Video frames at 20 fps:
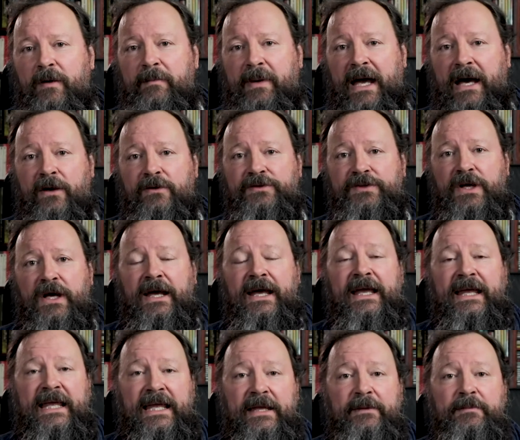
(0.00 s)
about
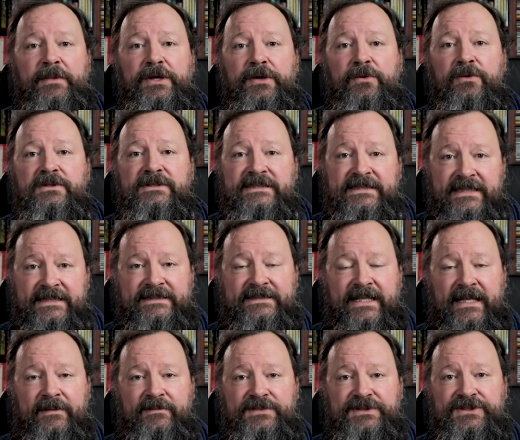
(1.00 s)
immune
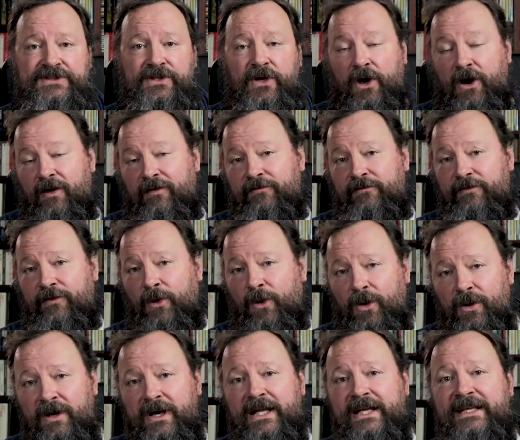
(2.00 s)
systems of
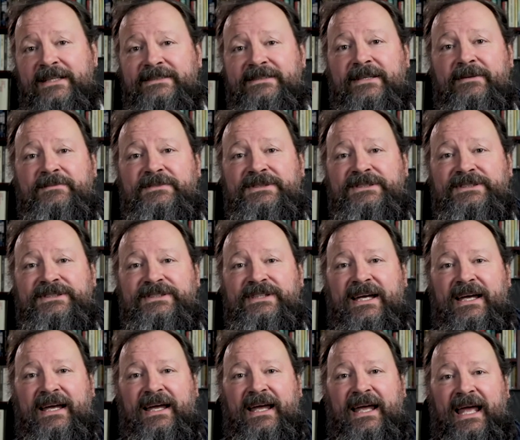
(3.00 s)
organisms
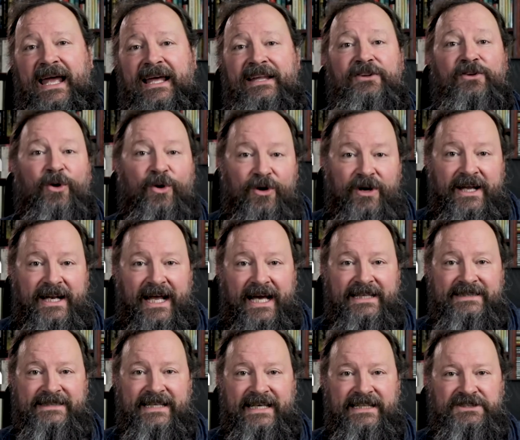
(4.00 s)
and
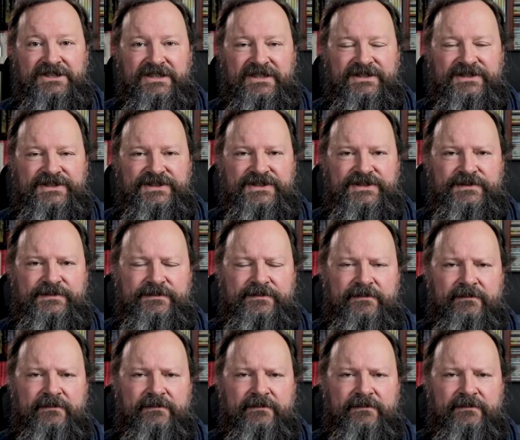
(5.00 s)
organizations.